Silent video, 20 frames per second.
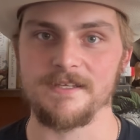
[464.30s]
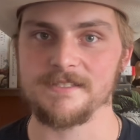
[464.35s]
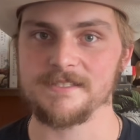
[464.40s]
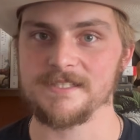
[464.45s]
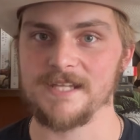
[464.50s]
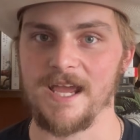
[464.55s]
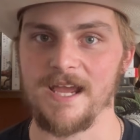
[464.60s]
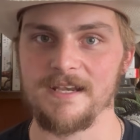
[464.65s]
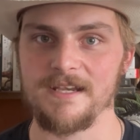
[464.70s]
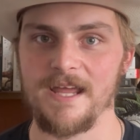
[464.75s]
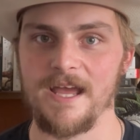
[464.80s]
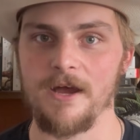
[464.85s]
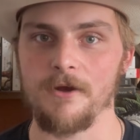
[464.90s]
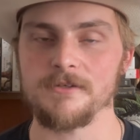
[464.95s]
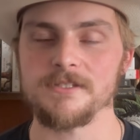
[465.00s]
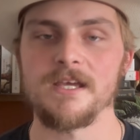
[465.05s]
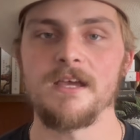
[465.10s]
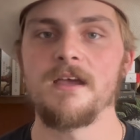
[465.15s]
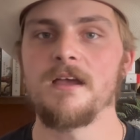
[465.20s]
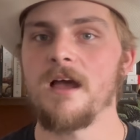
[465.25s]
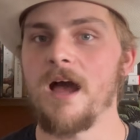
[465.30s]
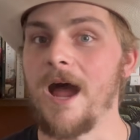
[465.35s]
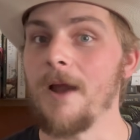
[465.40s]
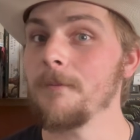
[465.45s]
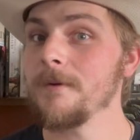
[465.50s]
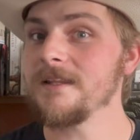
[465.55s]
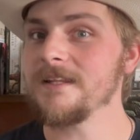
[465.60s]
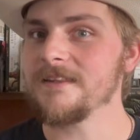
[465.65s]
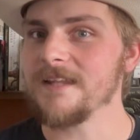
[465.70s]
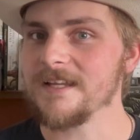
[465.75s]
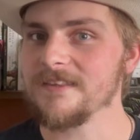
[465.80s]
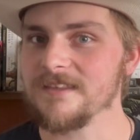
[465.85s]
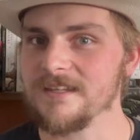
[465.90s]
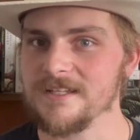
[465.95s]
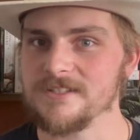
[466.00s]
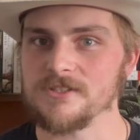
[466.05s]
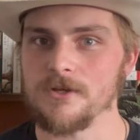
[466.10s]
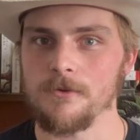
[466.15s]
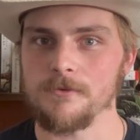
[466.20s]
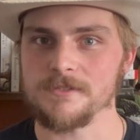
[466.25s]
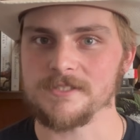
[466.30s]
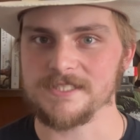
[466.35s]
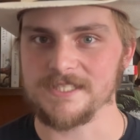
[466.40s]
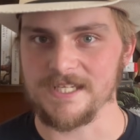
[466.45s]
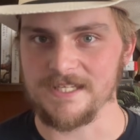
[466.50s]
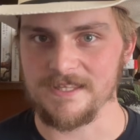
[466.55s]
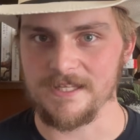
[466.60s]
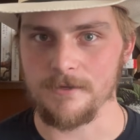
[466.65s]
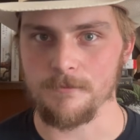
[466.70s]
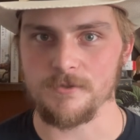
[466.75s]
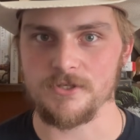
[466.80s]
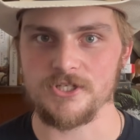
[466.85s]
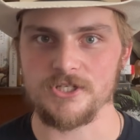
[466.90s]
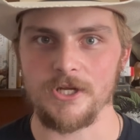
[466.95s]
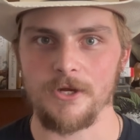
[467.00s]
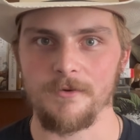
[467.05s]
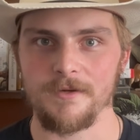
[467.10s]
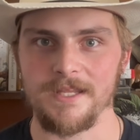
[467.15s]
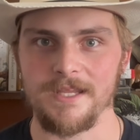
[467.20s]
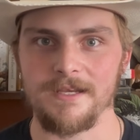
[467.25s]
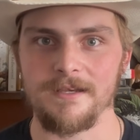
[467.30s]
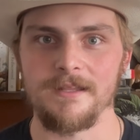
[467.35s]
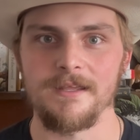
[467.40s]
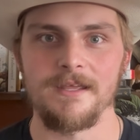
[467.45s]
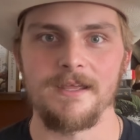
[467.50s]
stand out. I really liked its whole scene that it was shown in.